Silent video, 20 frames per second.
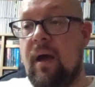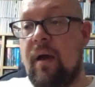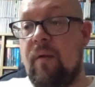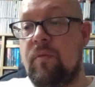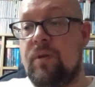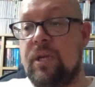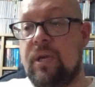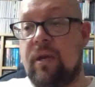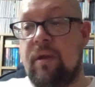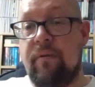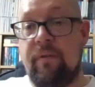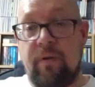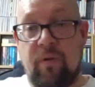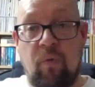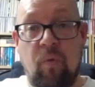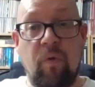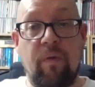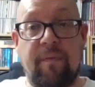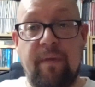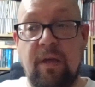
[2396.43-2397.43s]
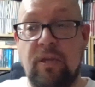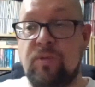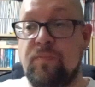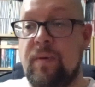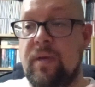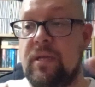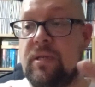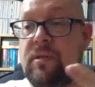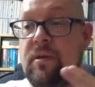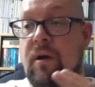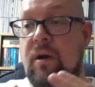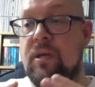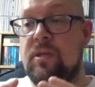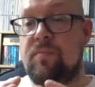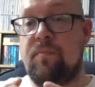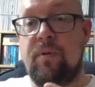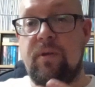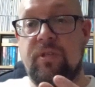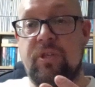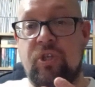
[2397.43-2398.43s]
which included all of those B-sides,
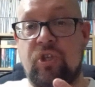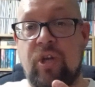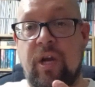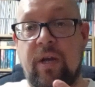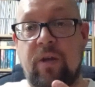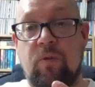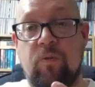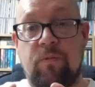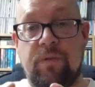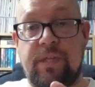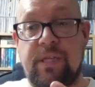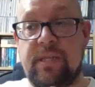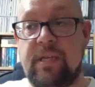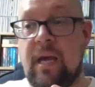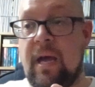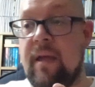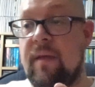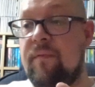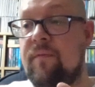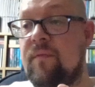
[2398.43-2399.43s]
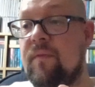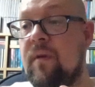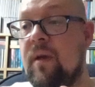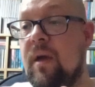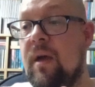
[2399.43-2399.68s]
plus a track called Safe